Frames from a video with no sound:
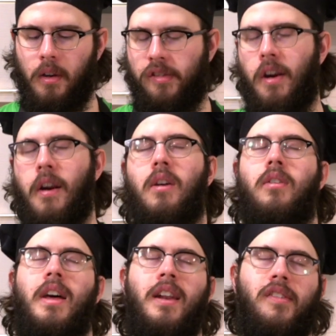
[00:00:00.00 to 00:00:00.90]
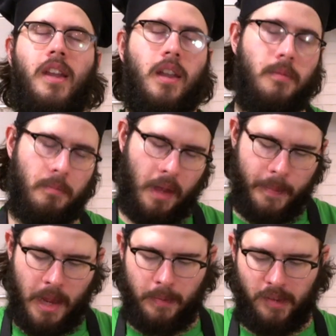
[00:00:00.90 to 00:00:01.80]
Oh, sorry, hold on a second.
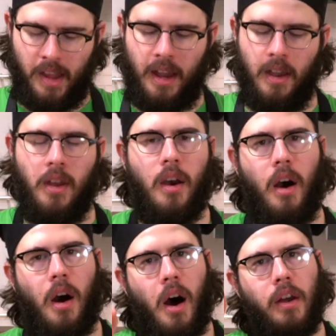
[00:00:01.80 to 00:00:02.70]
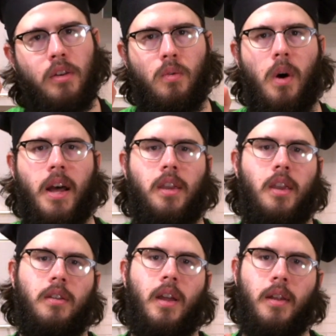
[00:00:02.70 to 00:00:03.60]
I made a mistake.
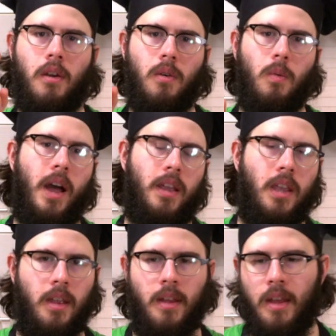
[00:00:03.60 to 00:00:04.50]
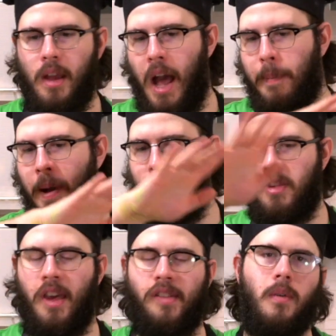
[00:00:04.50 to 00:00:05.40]
Anuwaki, not Owaki. I
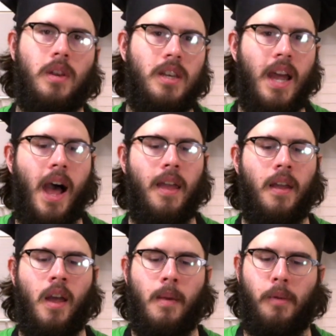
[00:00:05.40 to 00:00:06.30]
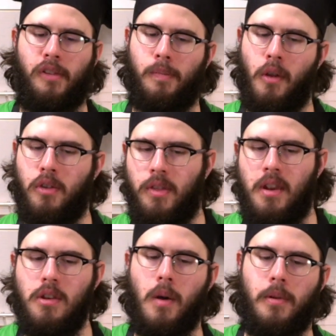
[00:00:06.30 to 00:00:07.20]
apologize. I would not besmirch
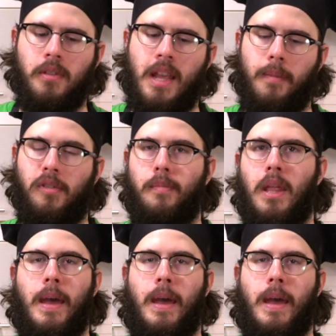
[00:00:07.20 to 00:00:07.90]
the noble names of